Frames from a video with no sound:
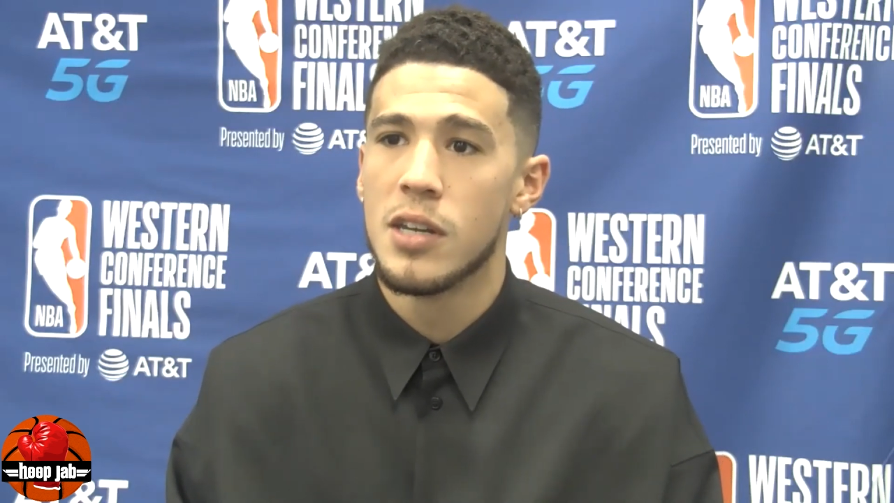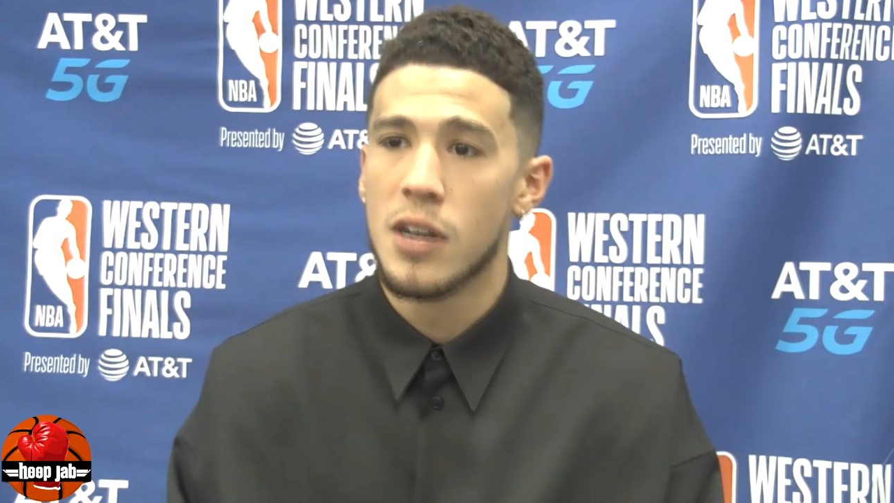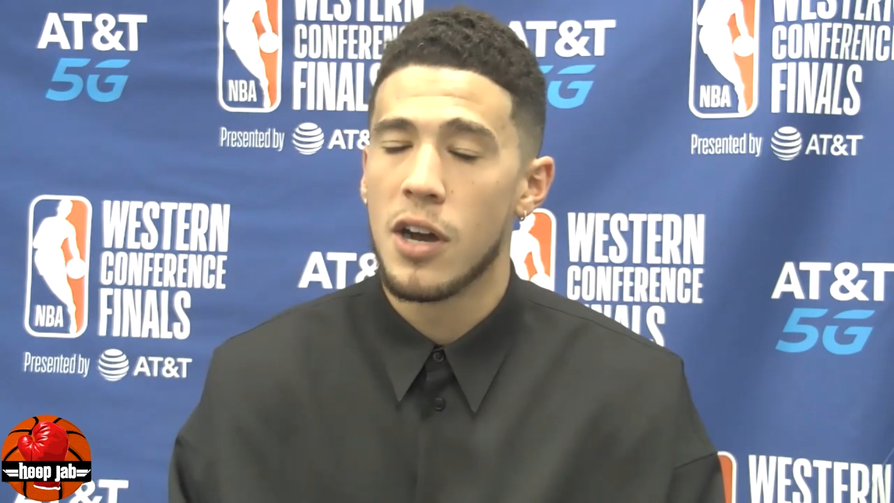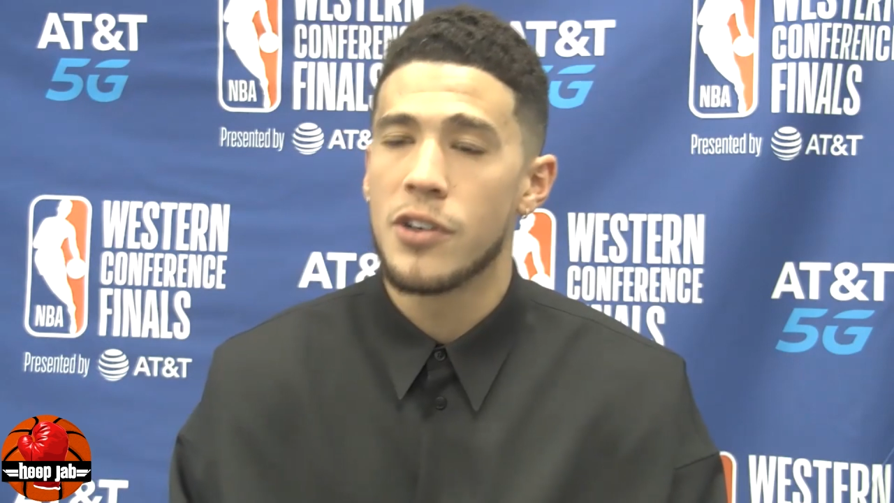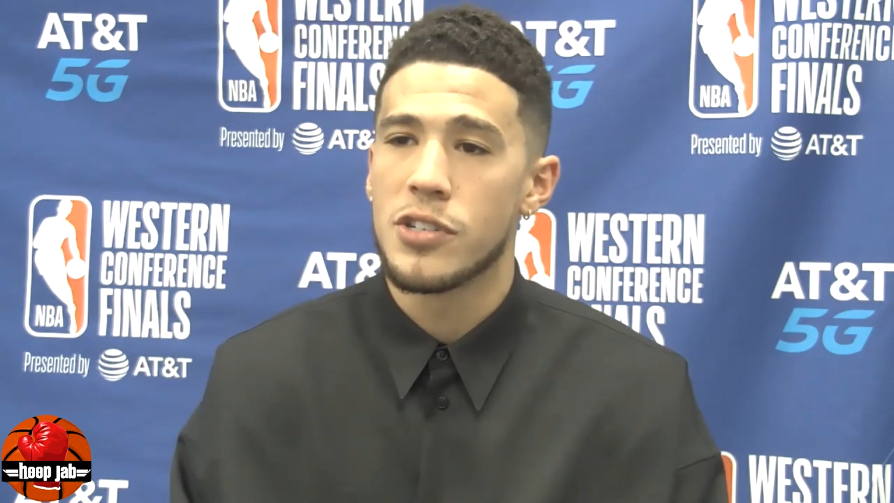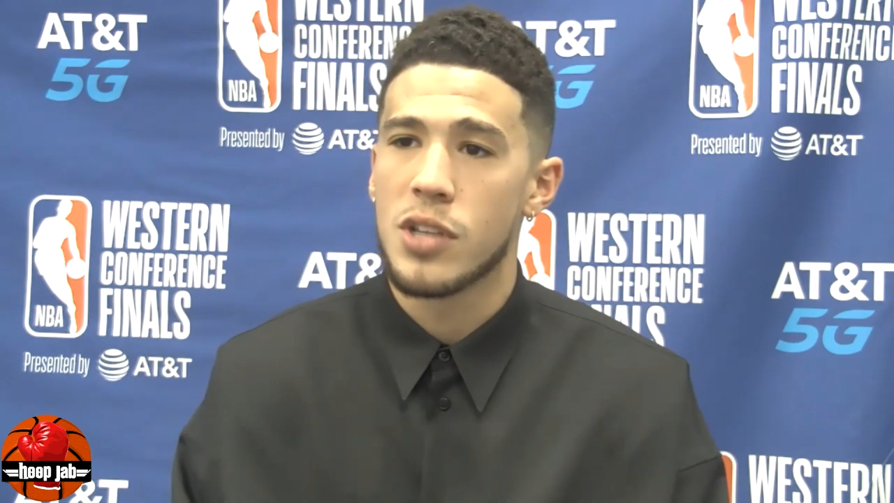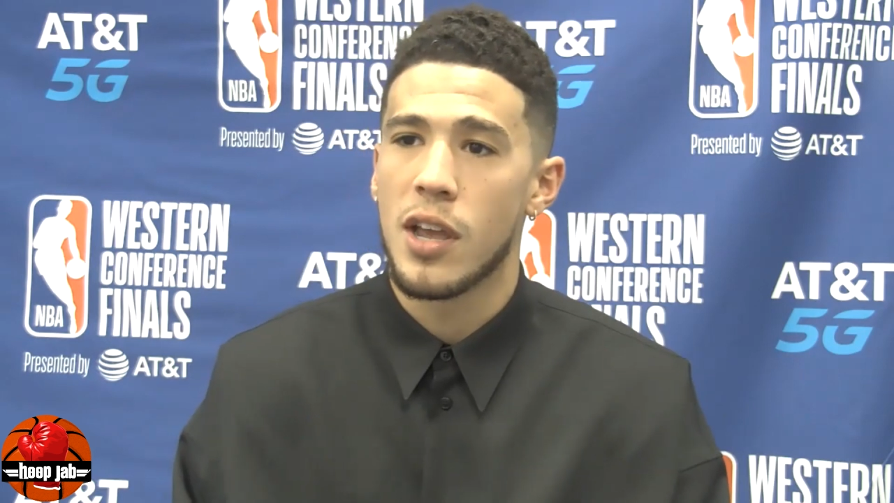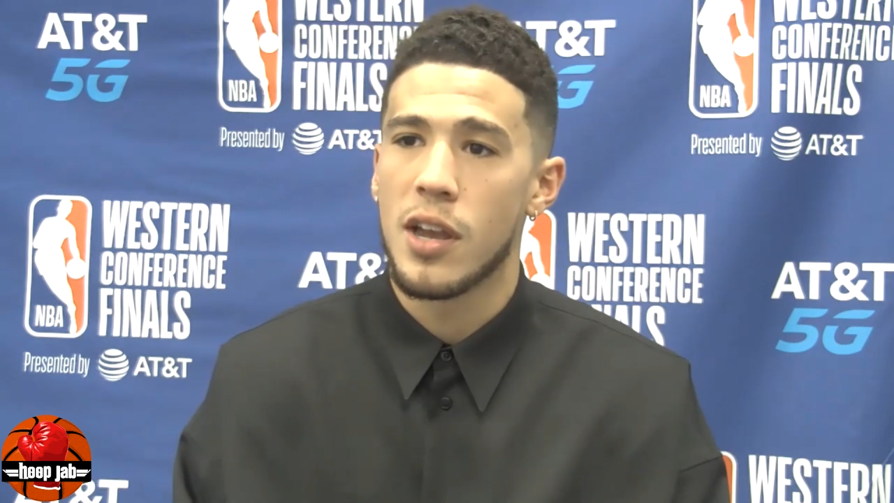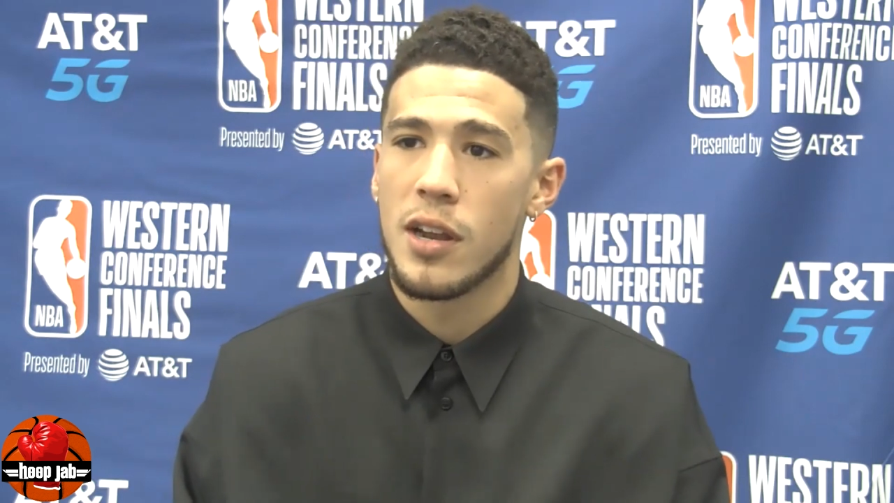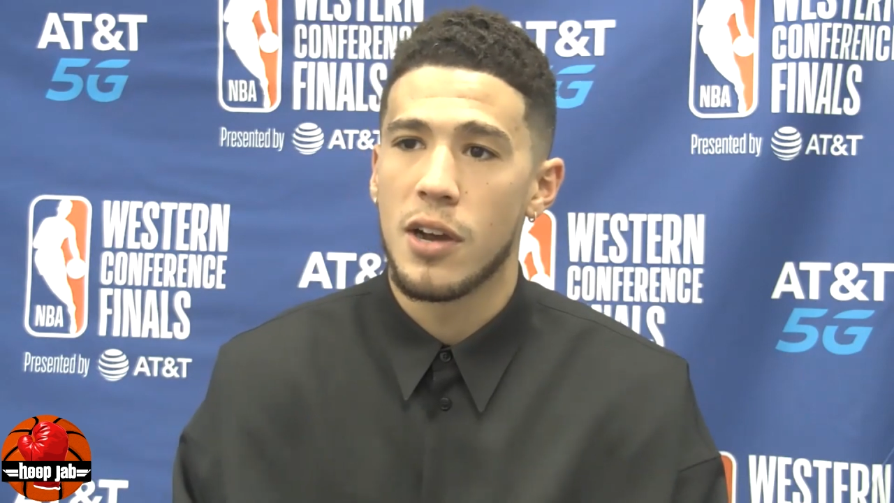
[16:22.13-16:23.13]

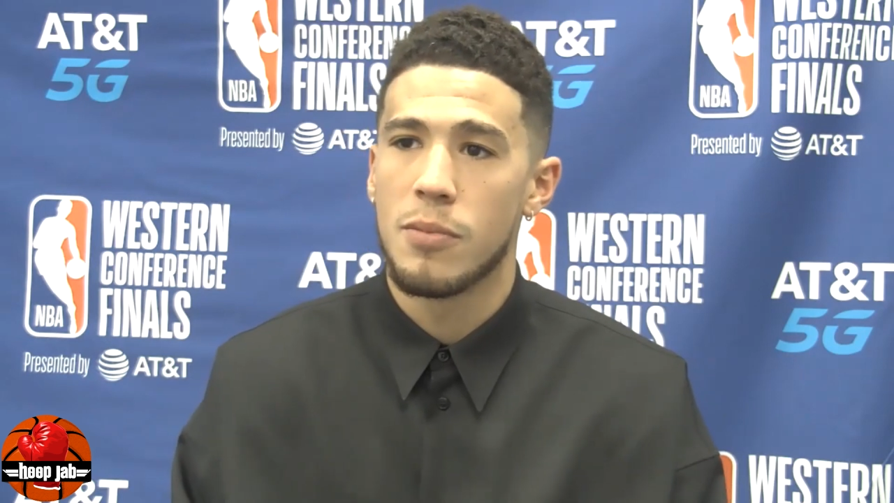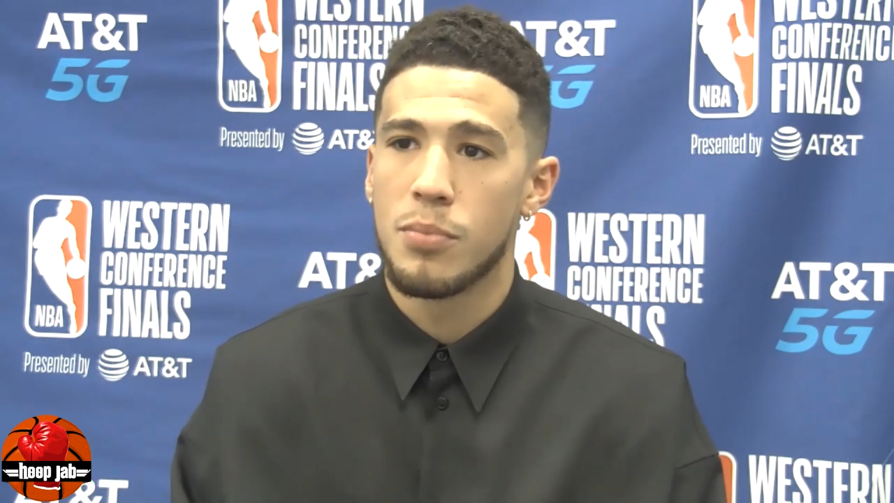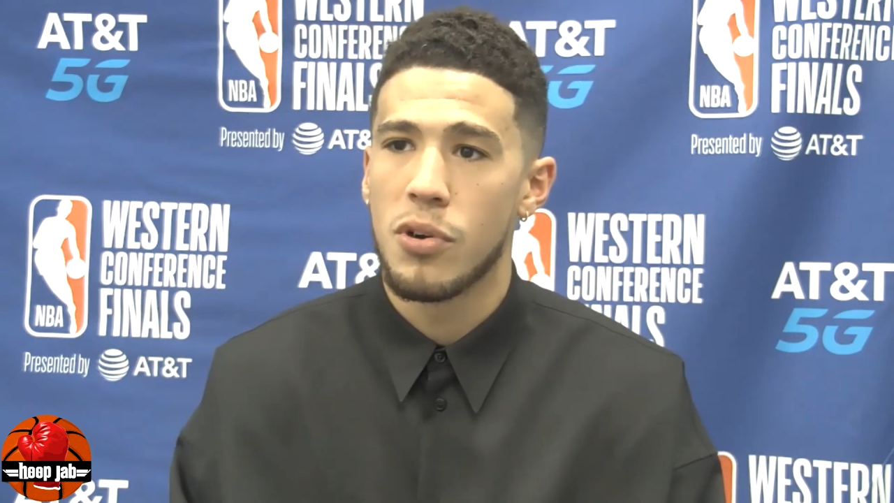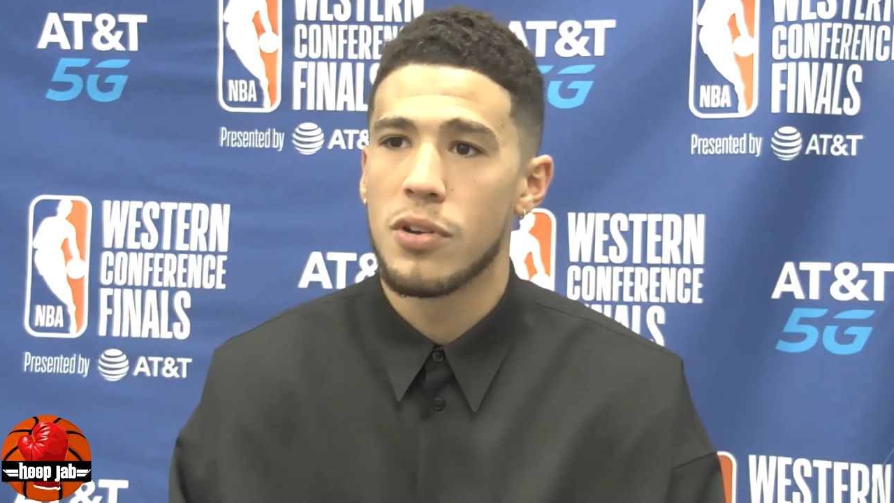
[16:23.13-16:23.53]
understand how important